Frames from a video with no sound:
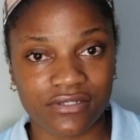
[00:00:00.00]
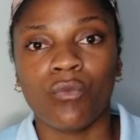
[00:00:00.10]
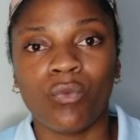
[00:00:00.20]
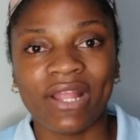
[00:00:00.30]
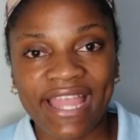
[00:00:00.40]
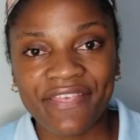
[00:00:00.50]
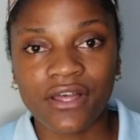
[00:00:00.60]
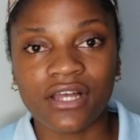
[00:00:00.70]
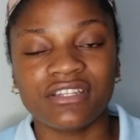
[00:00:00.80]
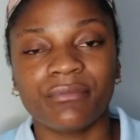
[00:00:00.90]
When I
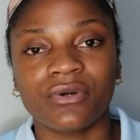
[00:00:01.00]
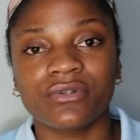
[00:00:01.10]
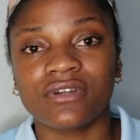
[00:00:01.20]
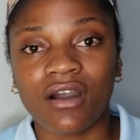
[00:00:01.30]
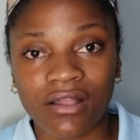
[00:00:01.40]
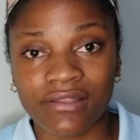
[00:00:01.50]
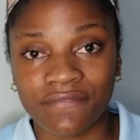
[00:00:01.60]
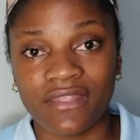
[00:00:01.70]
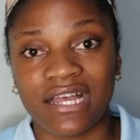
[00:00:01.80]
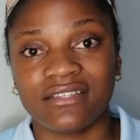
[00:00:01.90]
thought about all of
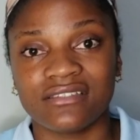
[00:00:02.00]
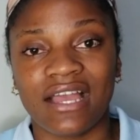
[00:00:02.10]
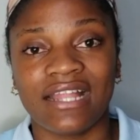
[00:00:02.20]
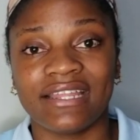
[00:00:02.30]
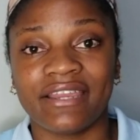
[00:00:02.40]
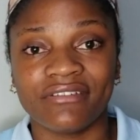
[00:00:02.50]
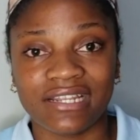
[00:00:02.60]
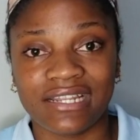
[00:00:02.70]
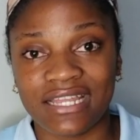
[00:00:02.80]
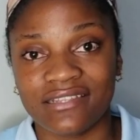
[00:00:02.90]
that and I
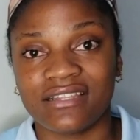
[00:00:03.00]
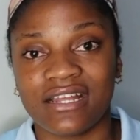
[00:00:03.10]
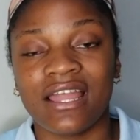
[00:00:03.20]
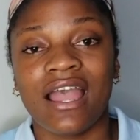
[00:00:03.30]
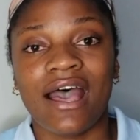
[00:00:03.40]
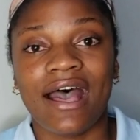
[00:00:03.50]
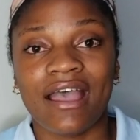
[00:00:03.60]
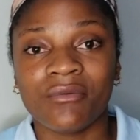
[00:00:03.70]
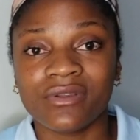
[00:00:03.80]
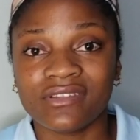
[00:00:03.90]
realized that
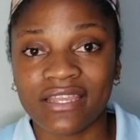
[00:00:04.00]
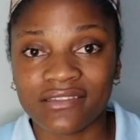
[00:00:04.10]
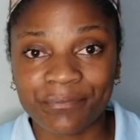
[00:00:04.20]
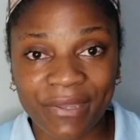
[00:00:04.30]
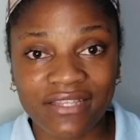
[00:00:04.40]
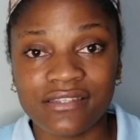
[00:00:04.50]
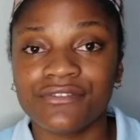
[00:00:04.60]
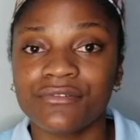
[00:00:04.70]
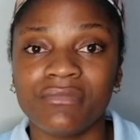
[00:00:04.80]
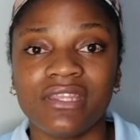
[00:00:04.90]
I was expecting
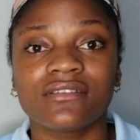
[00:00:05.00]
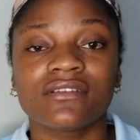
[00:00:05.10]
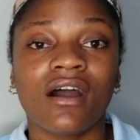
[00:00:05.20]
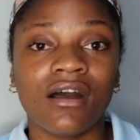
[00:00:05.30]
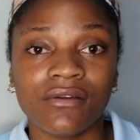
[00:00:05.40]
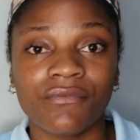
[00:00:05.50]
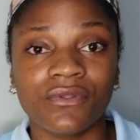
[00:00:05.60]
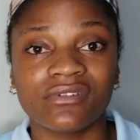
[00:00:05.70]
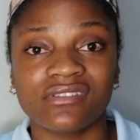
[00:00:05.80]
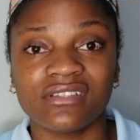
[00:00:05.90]
to meet all of
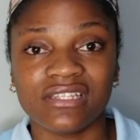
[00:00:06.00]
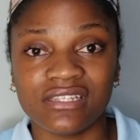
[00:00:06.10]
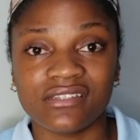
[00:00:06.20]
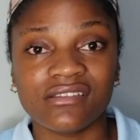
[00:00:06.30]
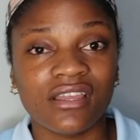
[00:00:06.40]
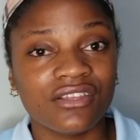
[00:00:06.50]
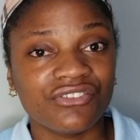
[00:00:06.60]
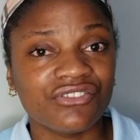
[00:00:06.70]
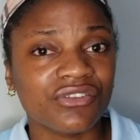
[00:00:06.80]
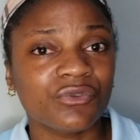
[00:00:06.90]
those needs,
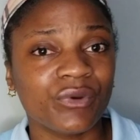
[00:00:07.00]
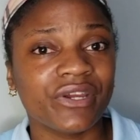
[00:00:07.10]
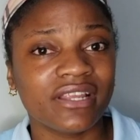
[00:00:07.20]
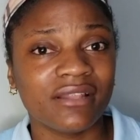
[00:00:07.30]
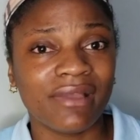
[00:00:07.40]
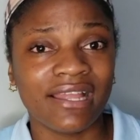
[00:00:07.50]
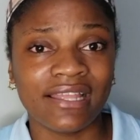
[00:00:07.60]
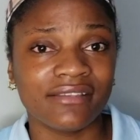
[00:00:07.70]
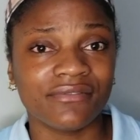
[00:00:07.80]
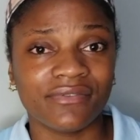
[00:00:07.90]
just working my
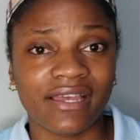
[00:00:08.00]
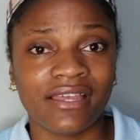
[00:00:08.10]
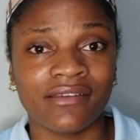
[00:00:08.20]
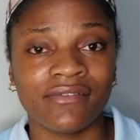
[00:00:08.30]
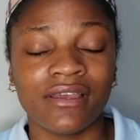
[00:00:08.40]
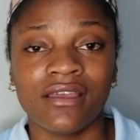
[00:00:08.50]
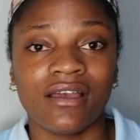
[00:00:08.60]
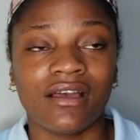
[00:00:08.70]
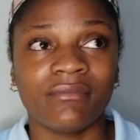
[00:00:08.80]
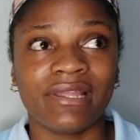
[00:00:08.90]
nine to five,
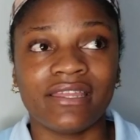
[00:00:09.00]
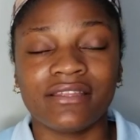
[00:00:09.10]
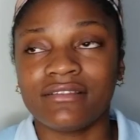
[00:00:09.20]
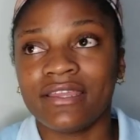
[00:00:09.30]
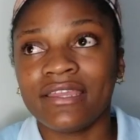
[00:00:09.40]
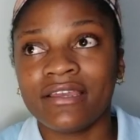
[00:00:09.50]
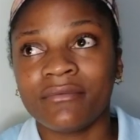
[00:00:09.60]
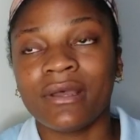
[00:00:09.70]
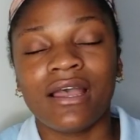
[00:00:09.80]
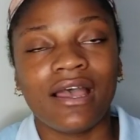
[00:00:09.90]
I'm like,
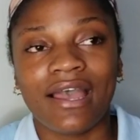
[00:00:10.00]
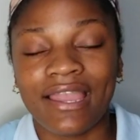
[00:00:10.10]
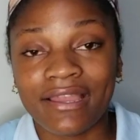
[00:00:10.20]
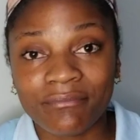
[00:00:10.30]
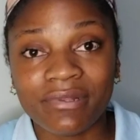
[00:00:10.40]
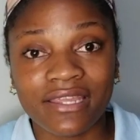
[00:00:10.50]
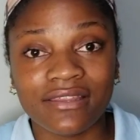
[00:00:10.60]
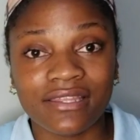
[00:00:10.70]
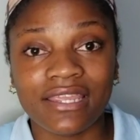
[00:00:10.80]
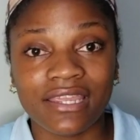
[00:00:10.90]
damn, I am playing
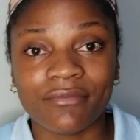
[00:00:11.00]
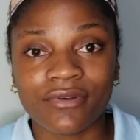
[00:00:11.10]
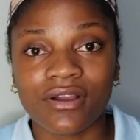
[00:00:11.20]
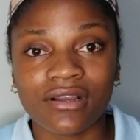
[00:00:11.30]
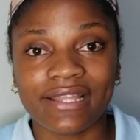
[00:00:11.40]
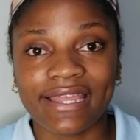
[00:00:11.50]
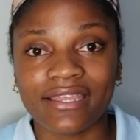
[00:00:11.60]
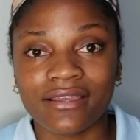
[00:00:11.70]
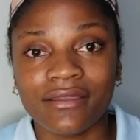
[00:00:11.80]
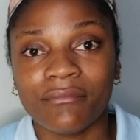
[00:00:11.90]
the game wrong.
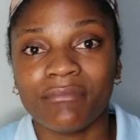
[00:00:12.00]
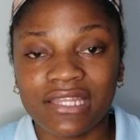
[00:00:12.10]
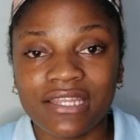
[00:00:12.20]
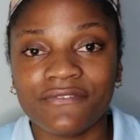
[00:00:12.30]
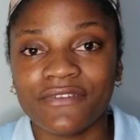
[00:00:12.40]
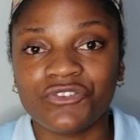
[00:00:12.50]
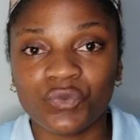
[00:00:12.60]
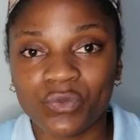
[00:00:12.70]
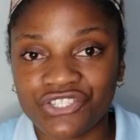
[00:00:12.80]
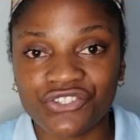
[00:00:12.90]
Like, me need to
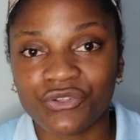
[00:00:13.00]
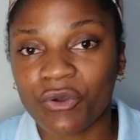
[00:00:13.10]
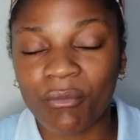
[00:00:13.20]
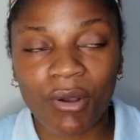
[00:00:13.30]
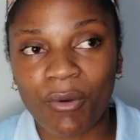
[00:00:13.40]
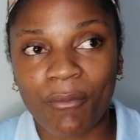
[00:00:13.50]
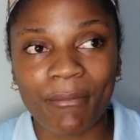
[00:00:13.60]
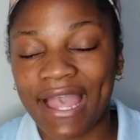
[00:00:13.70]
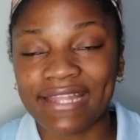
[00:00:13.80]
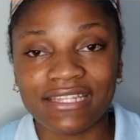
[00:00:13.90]
switch something up.
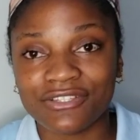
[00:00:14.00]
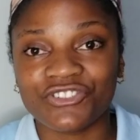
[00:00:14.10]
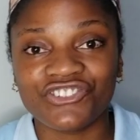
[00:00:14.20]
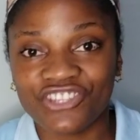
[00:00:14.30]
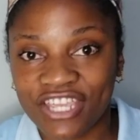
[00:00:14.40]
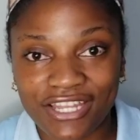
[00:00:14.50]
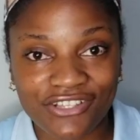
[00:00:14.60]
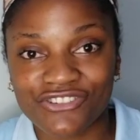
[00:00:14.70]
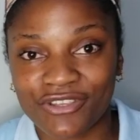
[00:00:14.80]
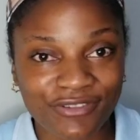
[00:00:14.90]
I need to change
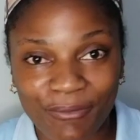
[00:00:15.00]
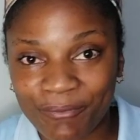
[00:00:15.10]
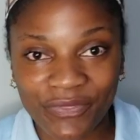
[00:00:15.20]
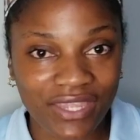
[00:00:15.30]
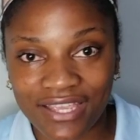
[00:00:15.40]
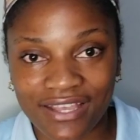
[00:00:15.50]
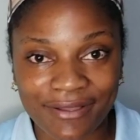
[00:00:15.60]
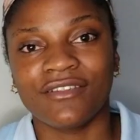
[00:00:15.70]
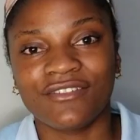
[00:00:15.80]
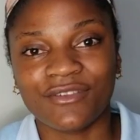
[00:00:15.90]
something.
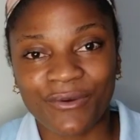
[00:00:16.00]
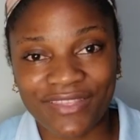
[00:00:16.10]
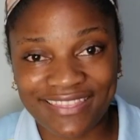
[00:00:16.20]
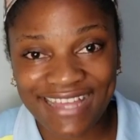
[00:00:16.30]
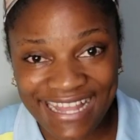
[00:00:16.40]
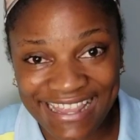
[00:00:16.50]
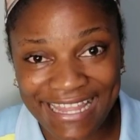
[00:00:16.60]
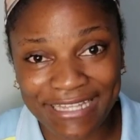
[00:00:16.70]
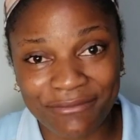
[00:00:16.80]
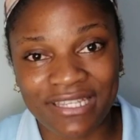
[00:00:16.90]
So that
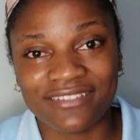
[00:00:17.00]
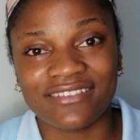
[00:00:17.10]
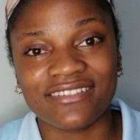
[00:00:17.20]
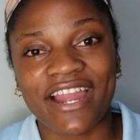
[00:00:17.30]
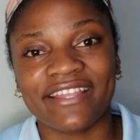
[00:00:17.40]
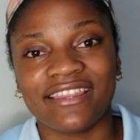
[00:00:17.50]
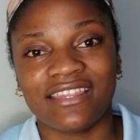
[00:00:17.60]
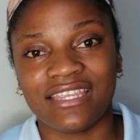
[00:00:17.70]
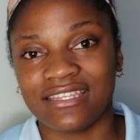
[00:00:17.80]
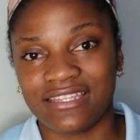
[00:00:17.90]
led me to start
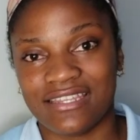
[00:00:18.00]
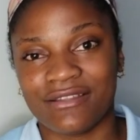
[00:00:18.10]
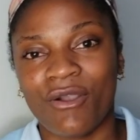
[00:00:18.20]
thinking,